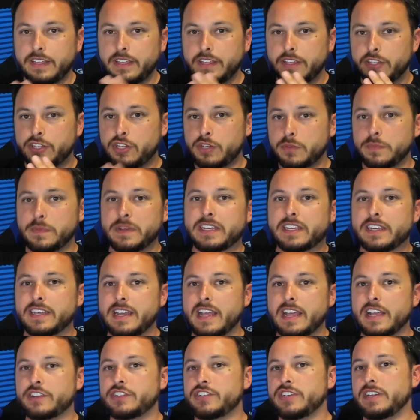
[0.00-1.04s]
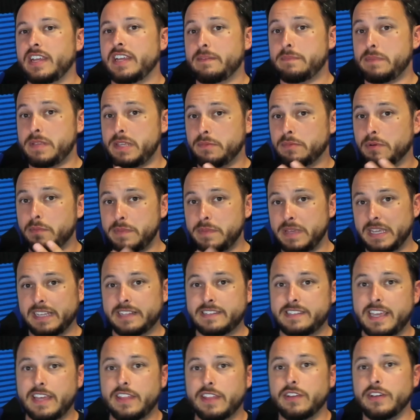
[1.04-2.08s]
Human connection and people being
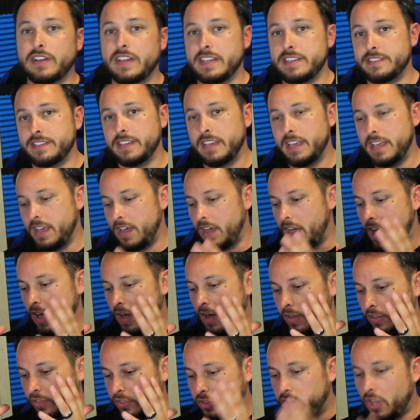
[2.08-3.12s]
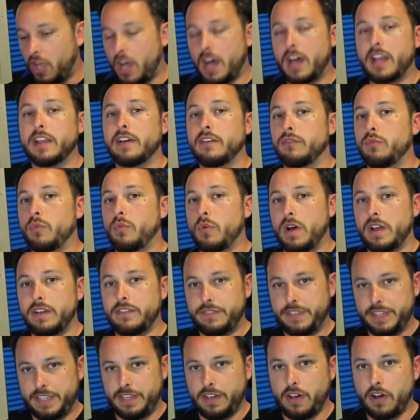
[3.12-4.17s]
together is a lot of what
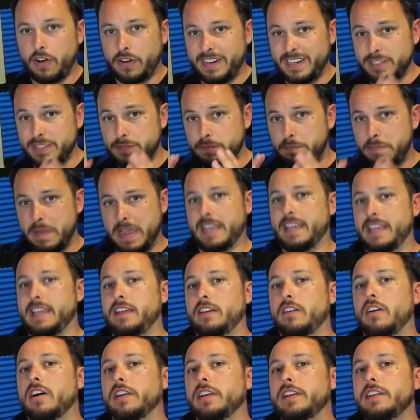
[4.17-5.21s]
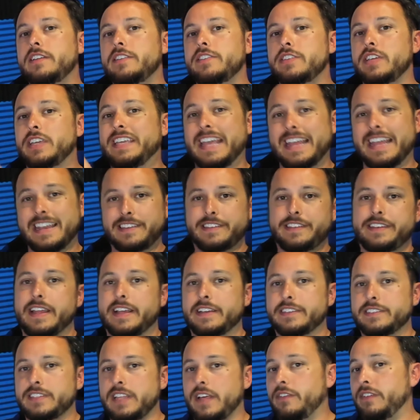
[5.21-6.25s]
V R is banking on to get to the
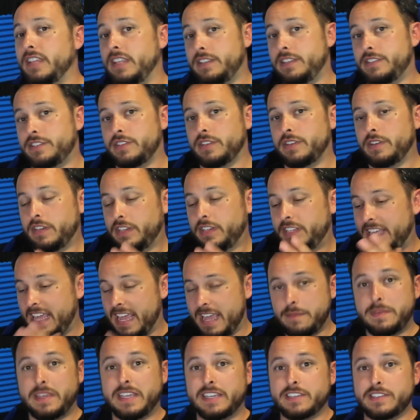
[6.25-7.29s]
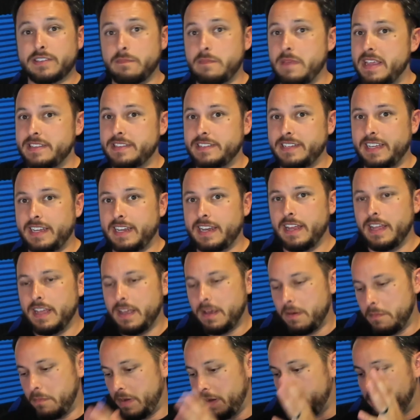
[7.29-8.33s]
next level. It's gaming is amazing in it,
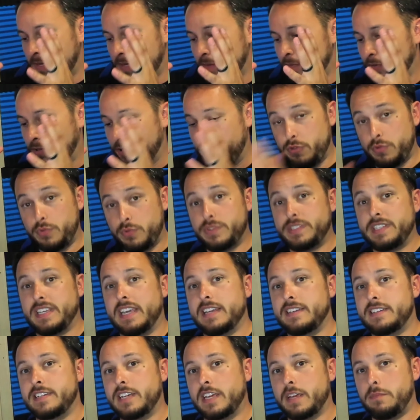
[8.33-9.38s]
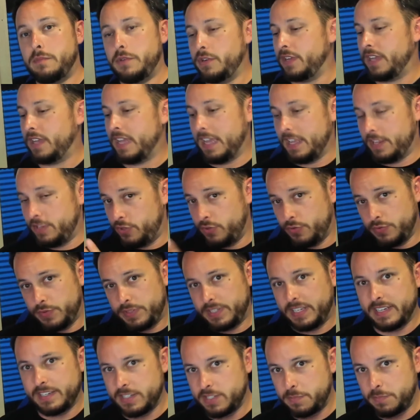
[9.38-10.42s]
but people using it to communicate,
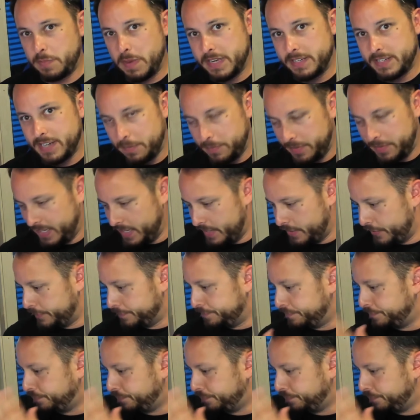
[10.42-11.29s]
using it to spend time together,